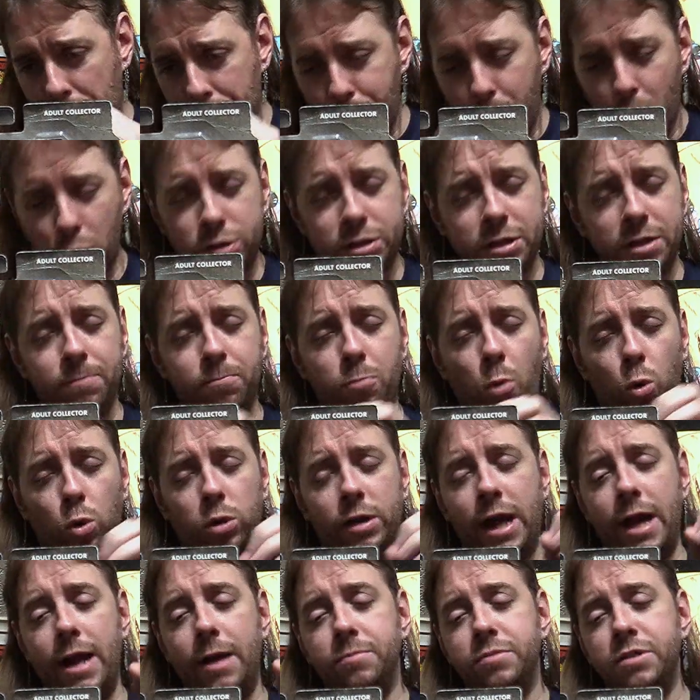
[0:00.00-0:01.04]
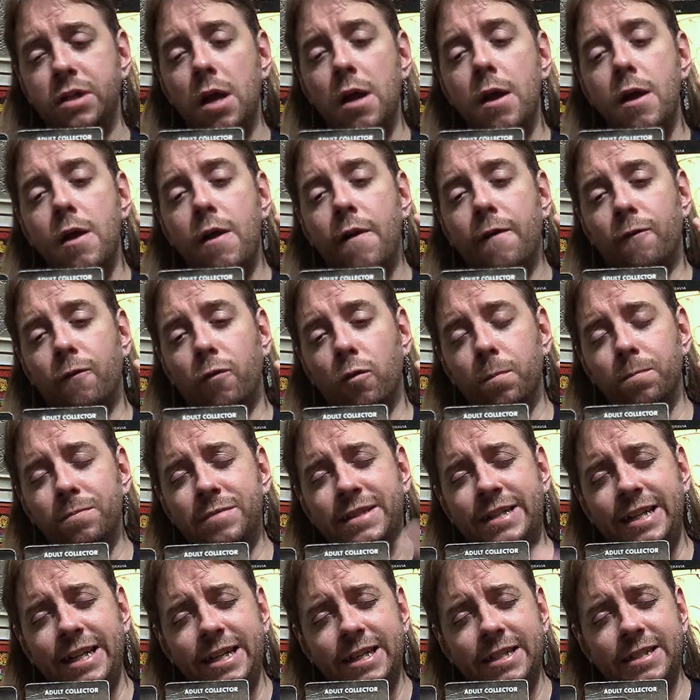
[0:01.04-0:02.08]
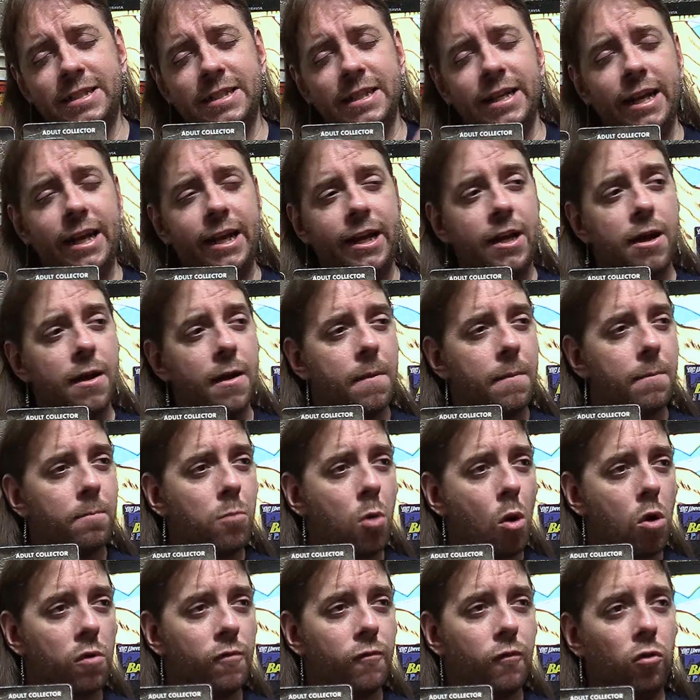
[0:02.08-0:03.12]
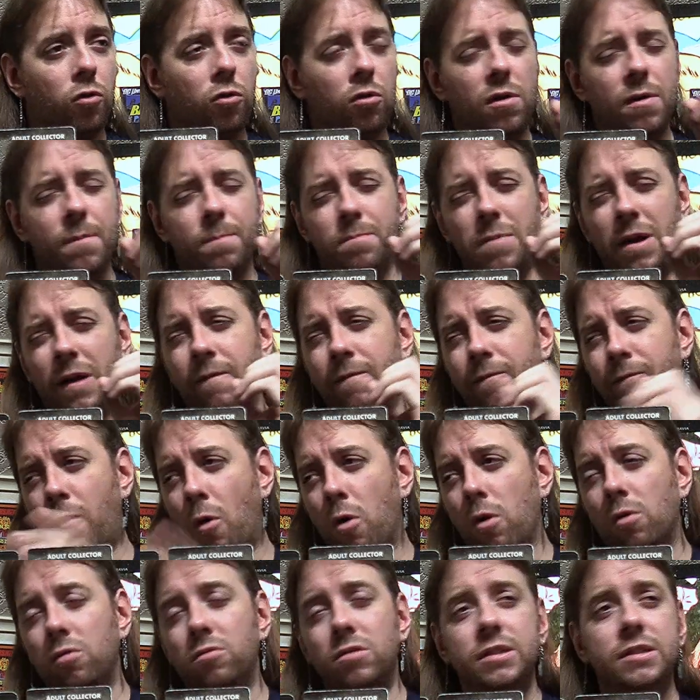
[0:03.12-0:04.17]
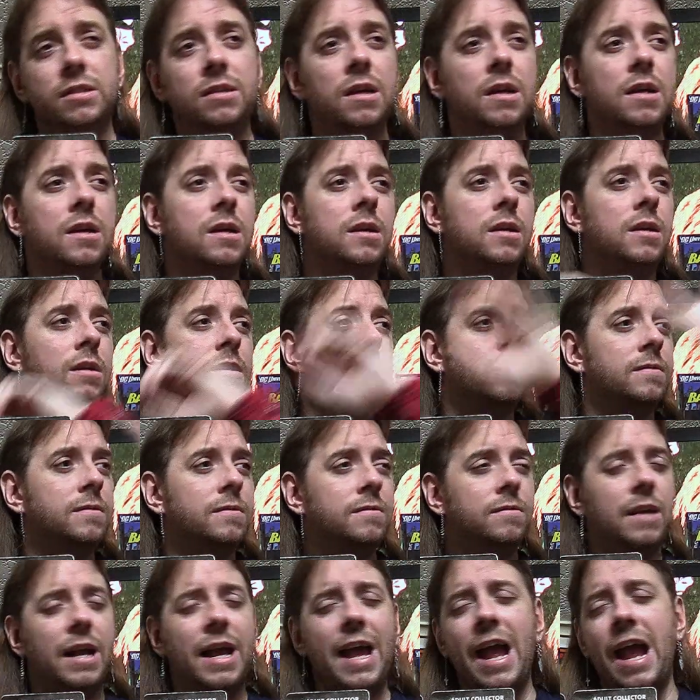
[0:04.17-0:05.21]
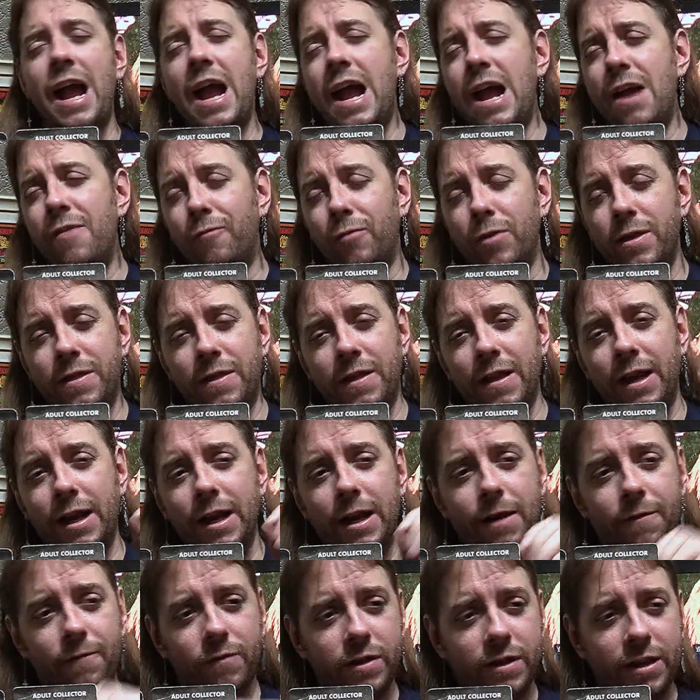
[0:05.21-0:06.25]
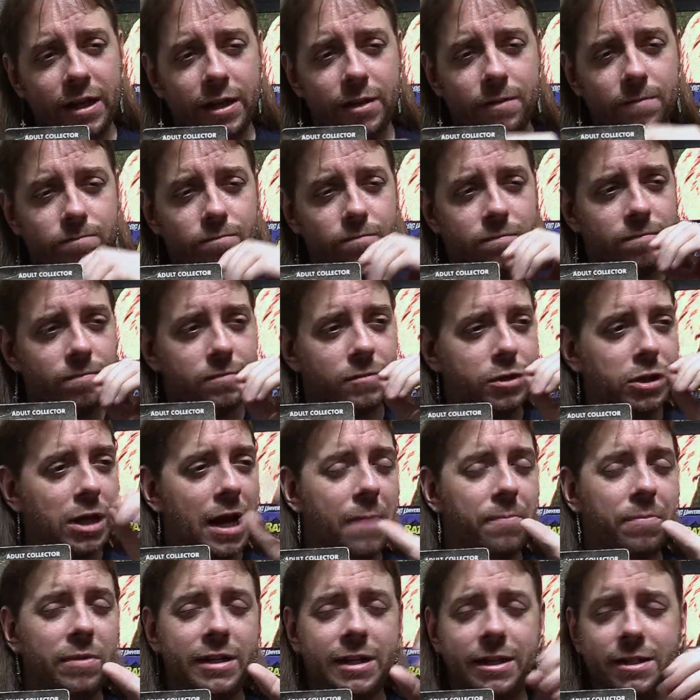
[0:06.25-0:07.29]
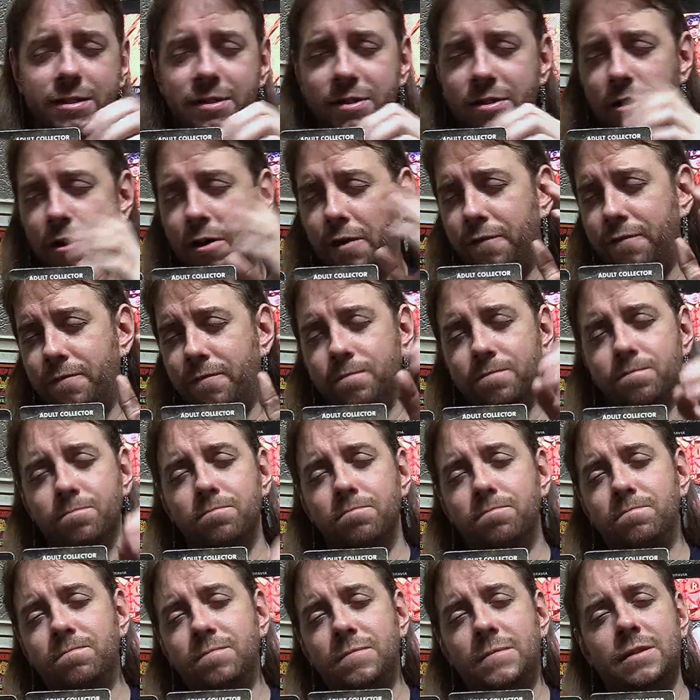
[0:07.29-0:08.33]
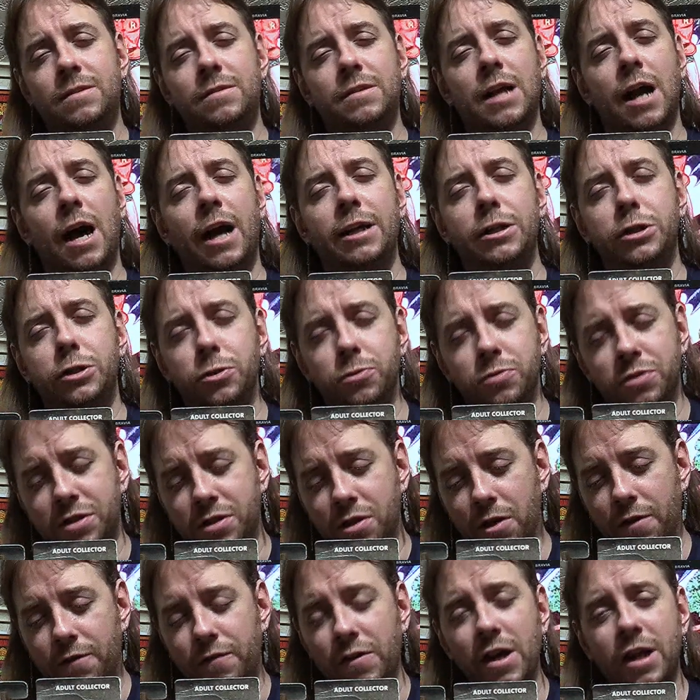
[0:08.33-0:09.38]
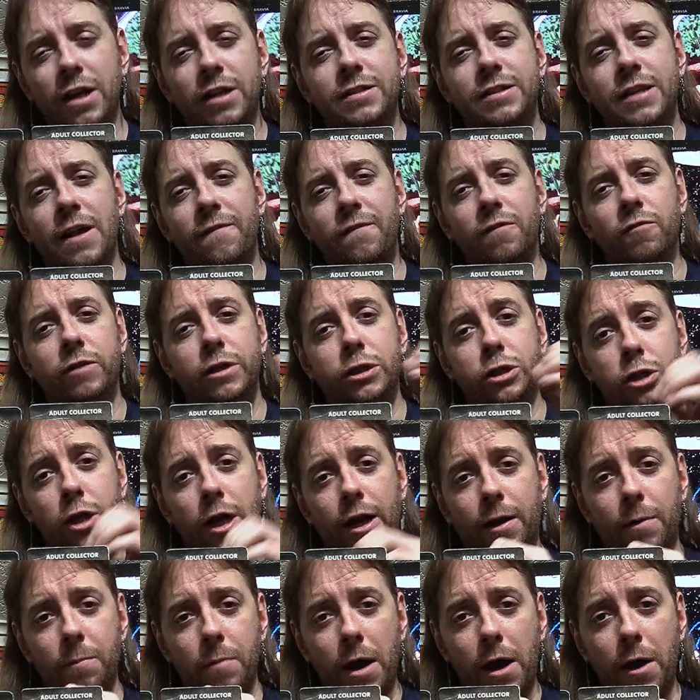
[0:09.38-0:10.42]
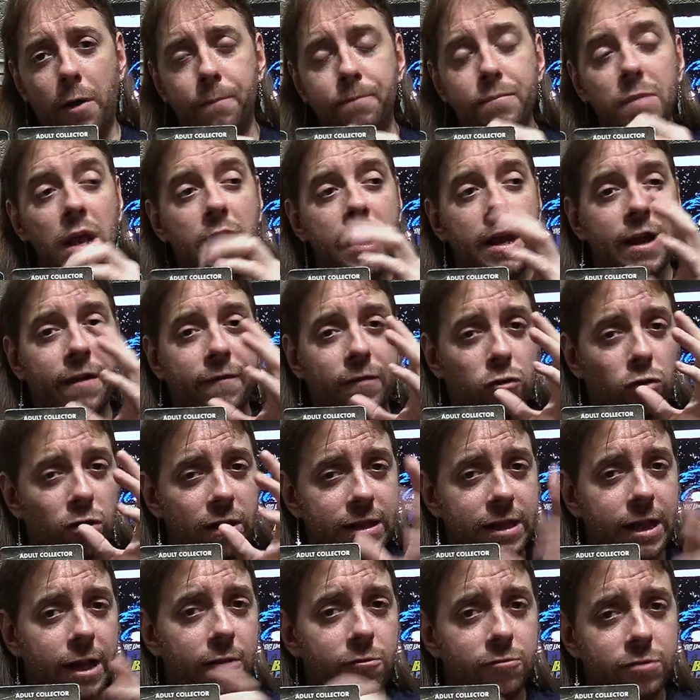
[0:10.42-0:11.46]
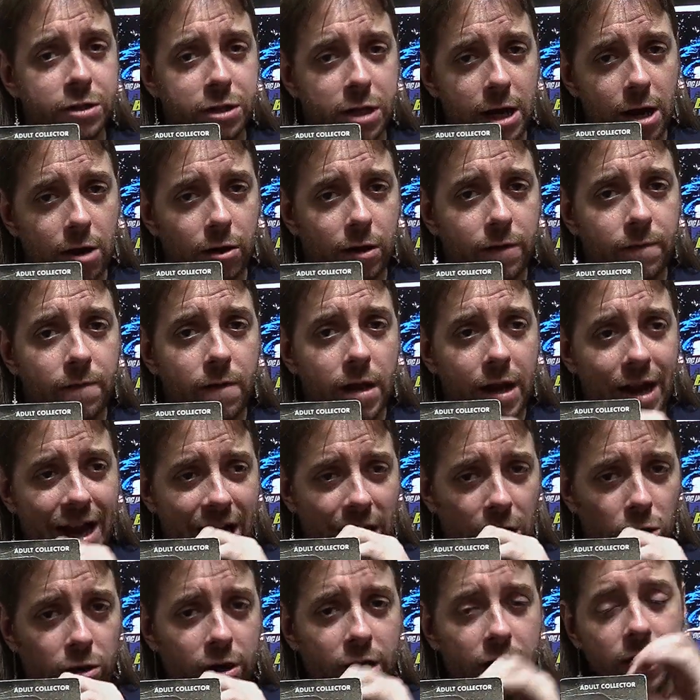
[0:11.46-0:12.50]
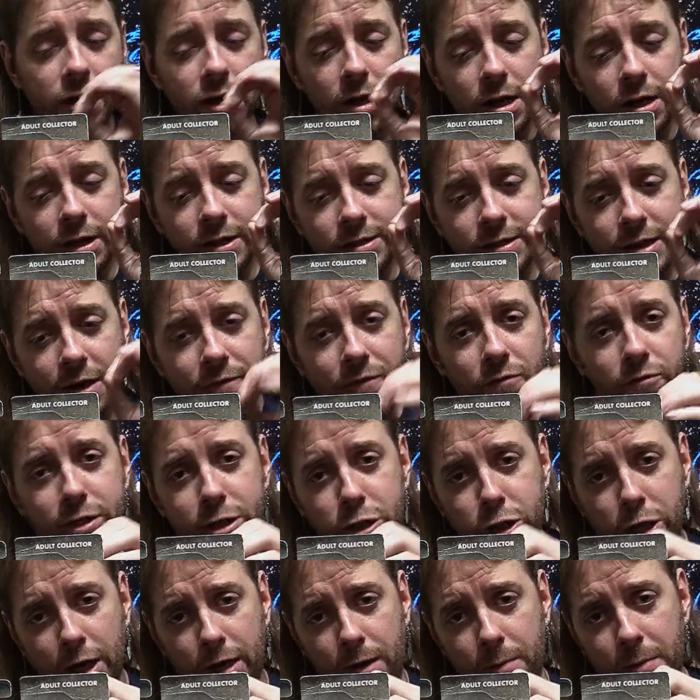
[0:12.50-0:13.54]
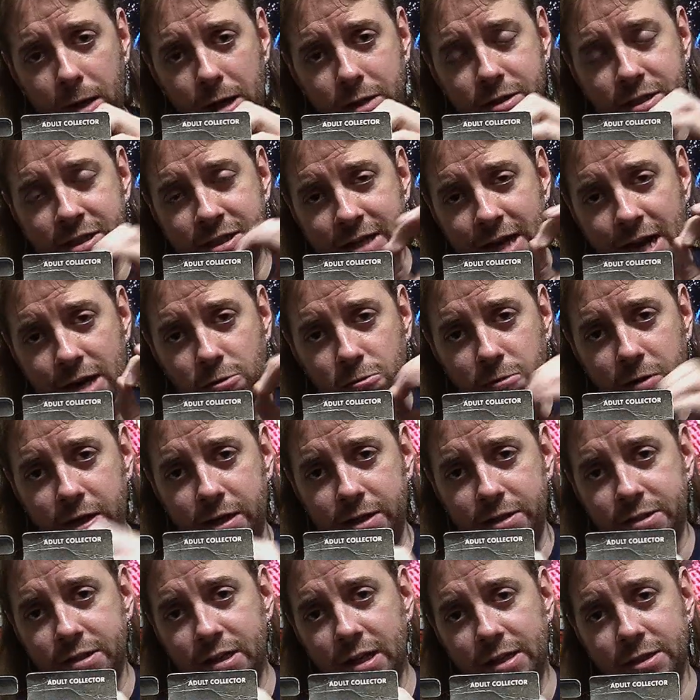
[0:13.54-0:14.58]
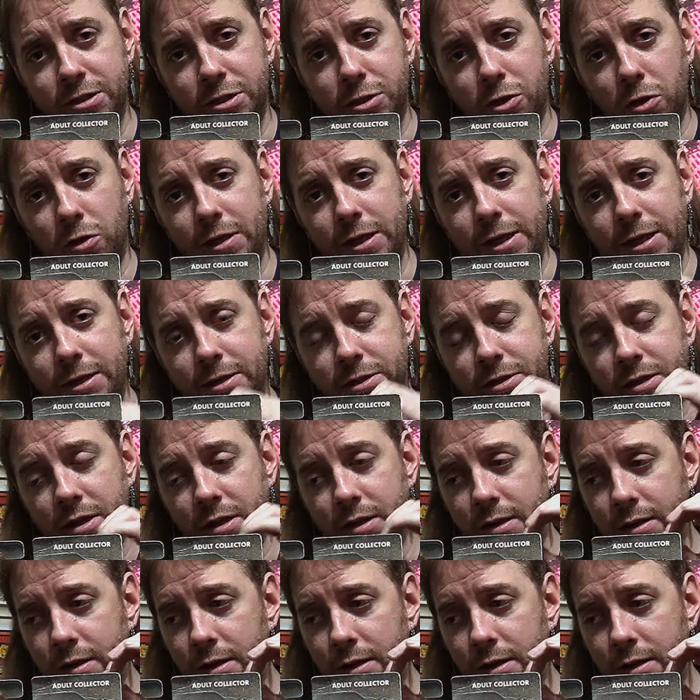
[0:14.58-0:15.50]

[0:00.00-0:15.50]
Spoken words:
books and board games from DC, Marvel, McFarlane, everything and everything. Japanese stuff, kaiju stuff. Definitely check them out. If you're in the Englishtown area, definitely check them out Saturdays and Sundays.